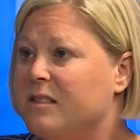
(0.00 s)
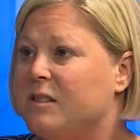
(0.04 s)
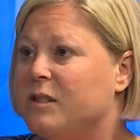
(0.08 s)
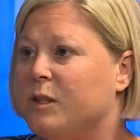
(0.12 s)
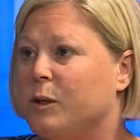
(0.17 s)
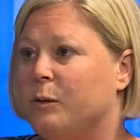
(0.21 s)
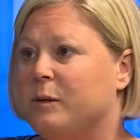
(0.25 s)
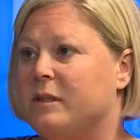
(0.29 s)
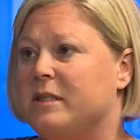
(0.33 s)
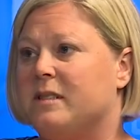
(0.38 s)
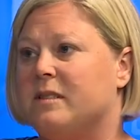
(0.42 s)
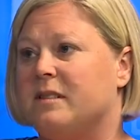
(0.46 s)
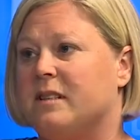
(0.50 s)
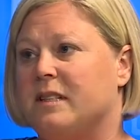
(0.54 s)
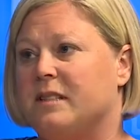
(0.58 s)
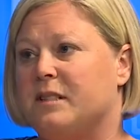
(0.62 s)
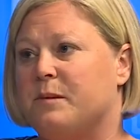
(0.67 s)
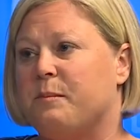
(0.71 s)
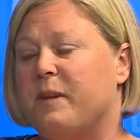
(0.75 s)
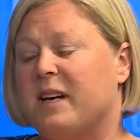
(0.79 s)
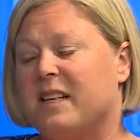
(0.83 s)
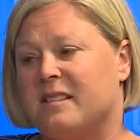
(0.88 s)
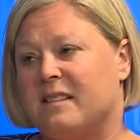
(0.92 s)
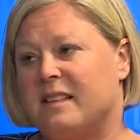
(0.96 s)
So it's it's
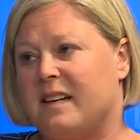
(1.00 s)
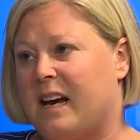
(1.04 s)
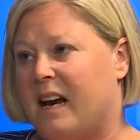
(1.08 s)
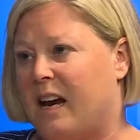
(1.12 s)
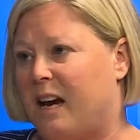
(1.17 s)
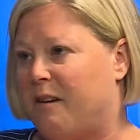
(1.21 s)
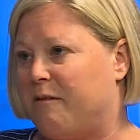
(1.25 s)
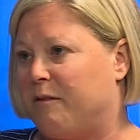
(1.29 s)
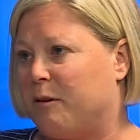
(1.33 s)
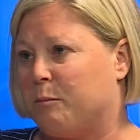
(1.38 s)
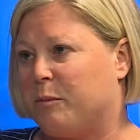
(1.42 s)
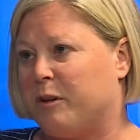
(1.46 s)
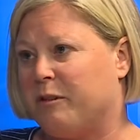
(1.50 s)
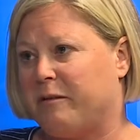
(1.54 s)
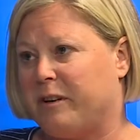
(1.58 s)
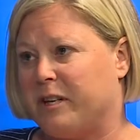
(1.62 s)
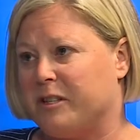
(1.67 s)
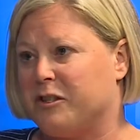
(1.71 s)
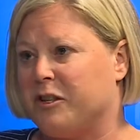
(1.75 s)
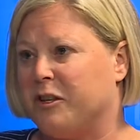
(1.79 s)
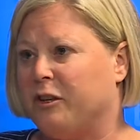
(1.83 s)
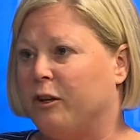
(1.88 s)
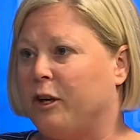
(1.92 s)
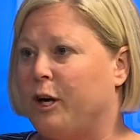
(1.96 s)
best to have a
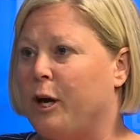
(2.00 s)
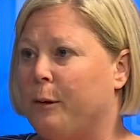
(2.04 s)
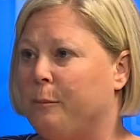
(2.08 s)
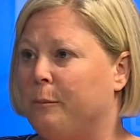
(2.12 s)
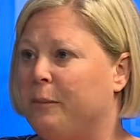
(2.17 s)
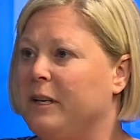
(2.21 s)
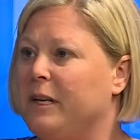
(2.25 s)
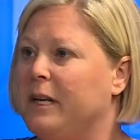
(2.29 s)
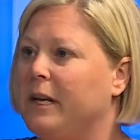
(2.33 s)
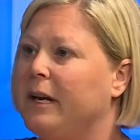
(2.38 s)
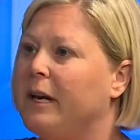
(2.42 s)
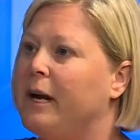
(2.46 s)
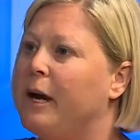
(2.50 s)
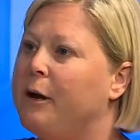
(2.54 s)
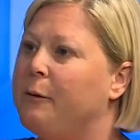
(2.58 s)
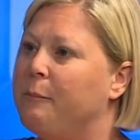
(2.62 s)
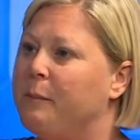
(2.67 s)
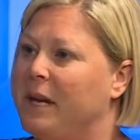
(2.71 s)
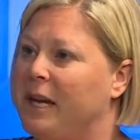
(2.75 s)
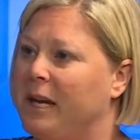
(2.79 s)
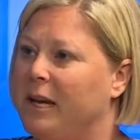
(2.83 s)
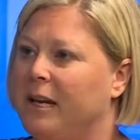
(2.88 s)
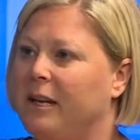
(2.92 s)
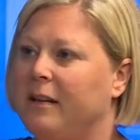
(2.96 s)
professional company mm.
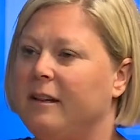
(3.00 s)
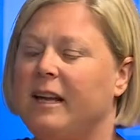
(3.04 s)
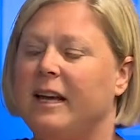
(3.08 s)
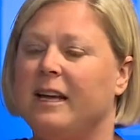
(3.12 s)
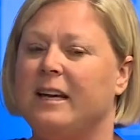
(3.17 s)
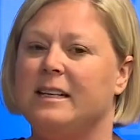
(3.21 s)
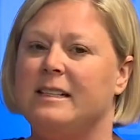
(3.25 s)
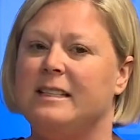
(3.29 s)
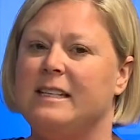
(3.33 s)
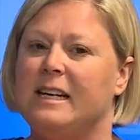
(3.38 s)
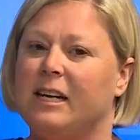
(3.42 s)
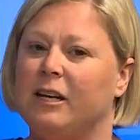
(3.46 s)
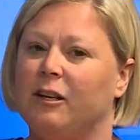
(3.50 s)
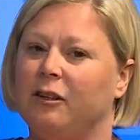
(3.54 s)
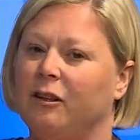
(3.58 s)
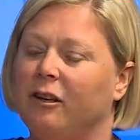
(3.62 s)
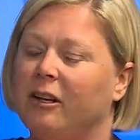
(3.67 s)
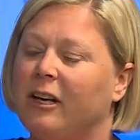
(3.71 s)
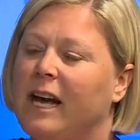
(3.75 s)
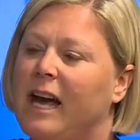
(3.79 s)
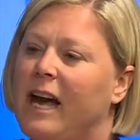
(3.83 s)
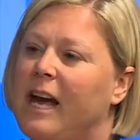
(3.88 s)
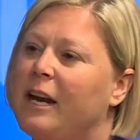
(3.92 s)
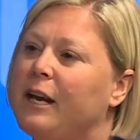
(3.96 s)
come in. They can take a
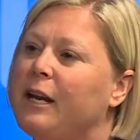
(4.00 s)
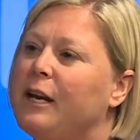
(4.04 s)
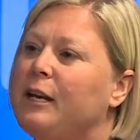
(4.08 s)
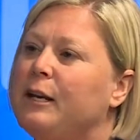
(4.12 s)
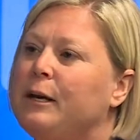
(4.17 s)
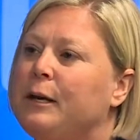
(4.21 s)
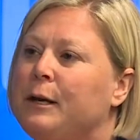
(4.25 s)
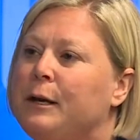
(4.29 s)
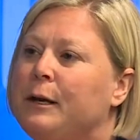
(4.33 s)
look at it,